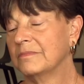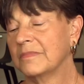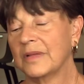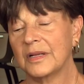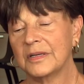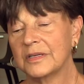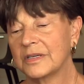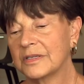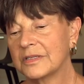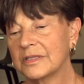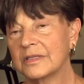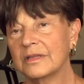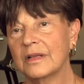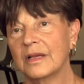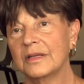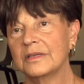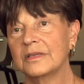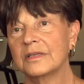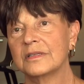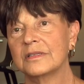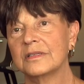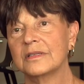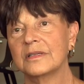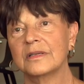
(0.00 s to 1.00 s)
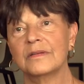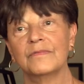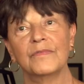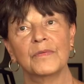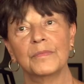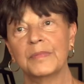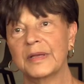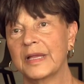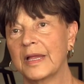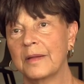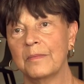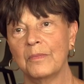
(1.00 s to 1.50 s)
I just I just never
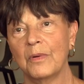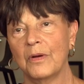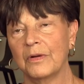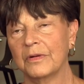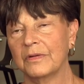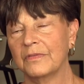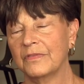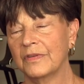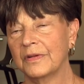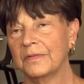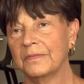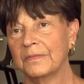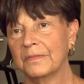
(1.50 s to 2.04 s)
became part of it.